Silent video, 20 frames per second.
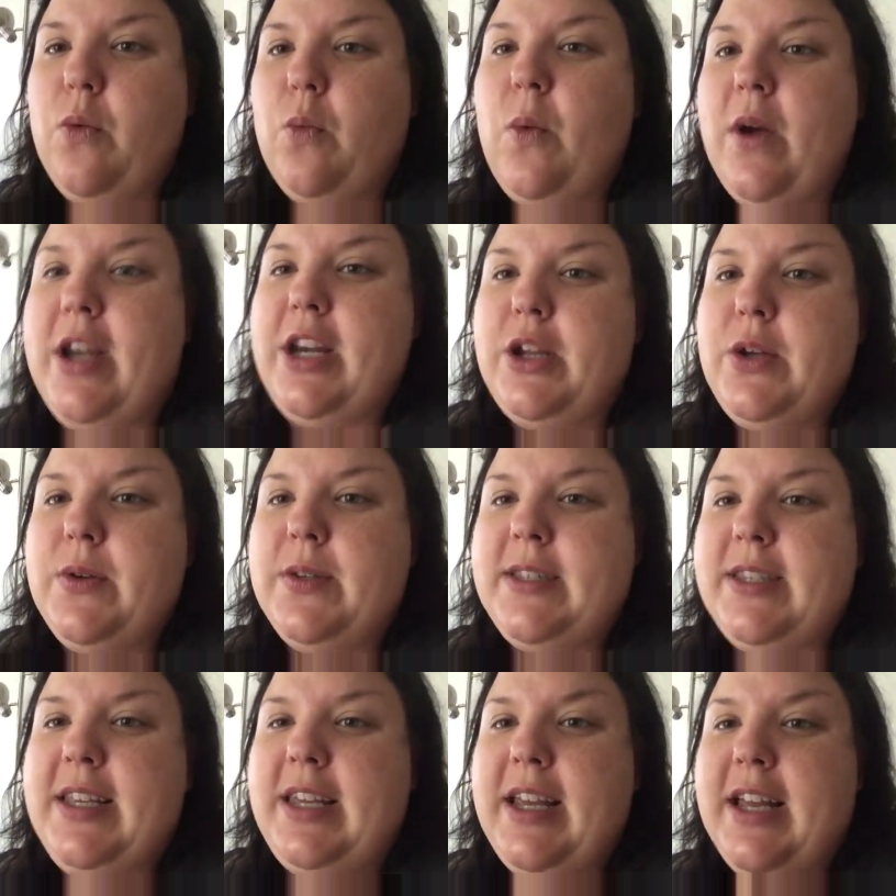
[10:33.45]
When you
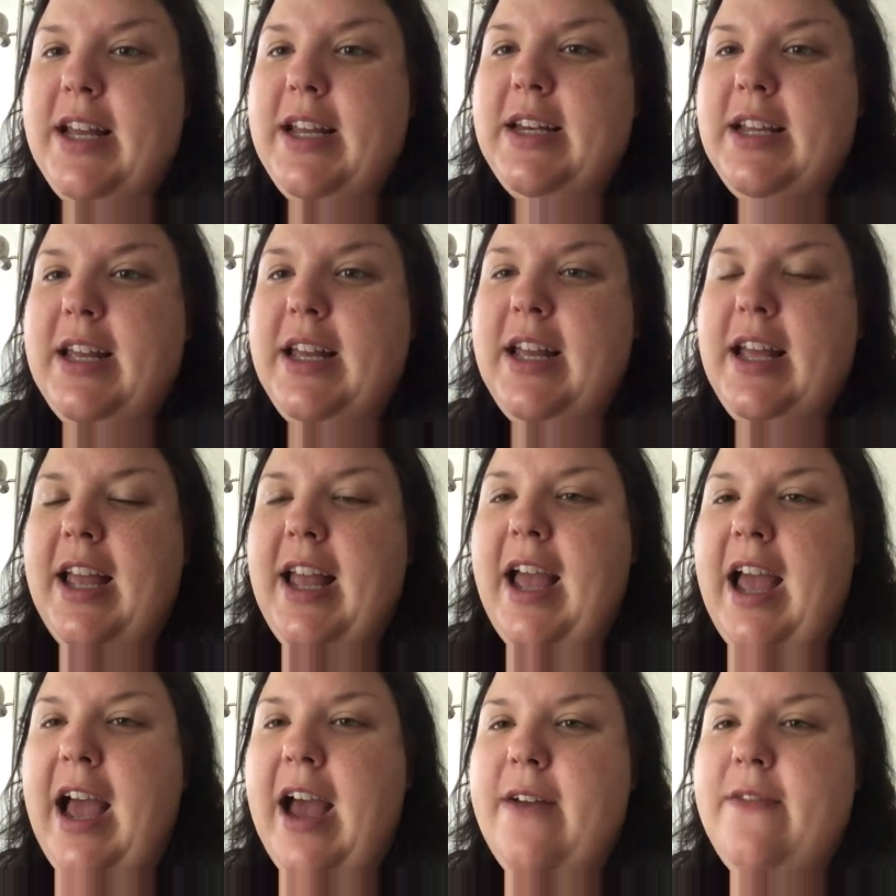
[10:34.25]
see it,
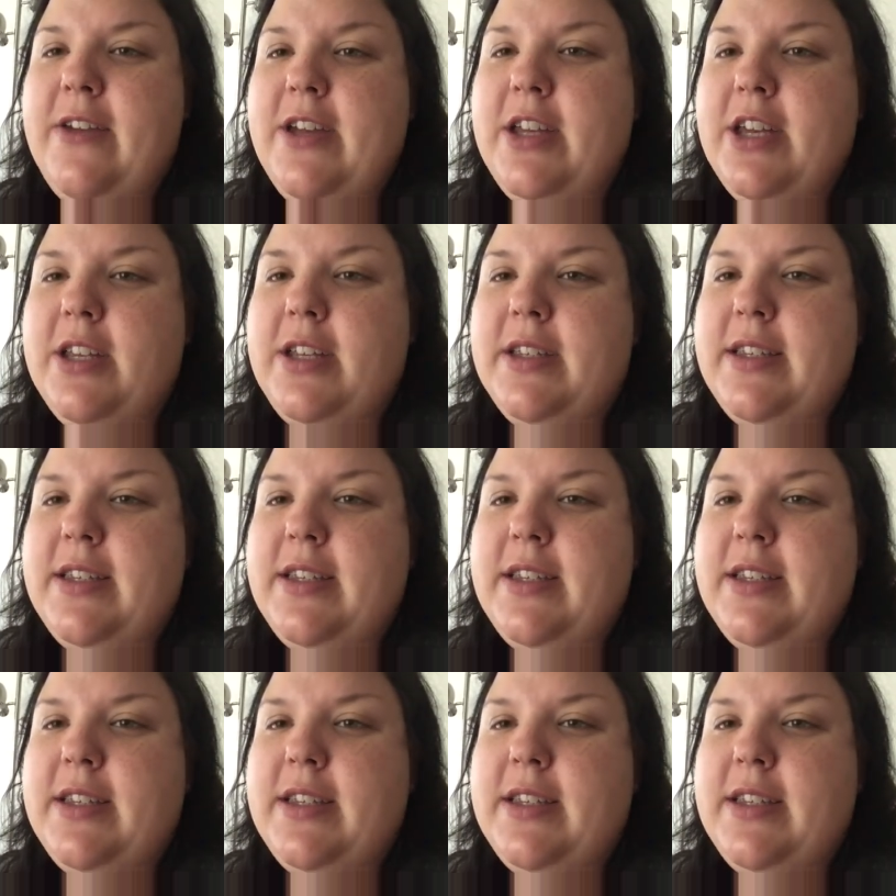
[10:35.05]
have it